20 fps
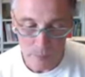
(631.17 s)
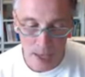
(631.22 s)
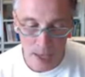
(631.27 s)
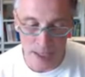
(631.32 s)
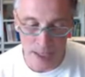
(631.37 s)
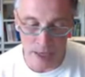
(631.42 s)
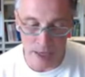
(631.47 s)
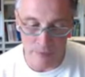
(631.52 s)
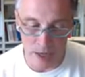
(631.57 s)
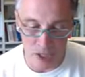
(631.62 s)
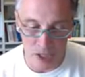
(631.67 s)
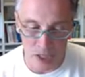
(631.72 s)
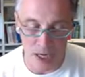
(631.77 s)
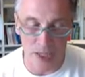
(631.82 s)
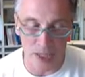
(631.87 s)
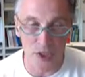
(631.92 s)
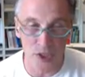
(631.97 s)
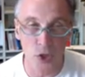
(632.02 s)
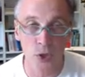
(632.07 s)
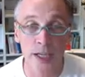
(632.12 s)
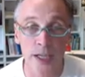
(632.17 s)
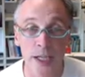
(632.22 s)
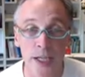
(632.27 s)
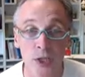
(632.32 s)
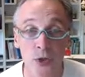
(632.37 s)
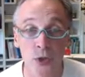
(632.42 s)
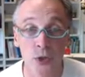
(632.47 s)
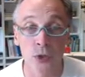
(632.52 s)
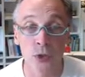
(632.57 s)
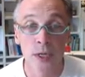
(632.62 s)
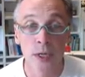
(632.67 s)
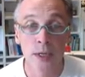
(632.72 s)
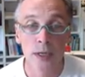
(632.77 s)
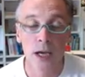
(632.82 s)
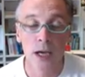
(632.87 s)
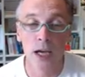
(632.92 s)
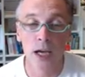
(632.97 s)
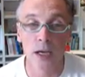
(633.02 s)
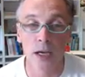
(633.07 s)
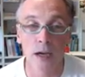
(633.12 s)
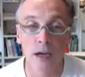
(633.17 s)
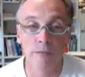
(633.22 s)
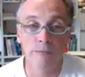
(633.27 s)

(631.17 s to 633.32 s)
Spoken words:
and then eventually I turn it into a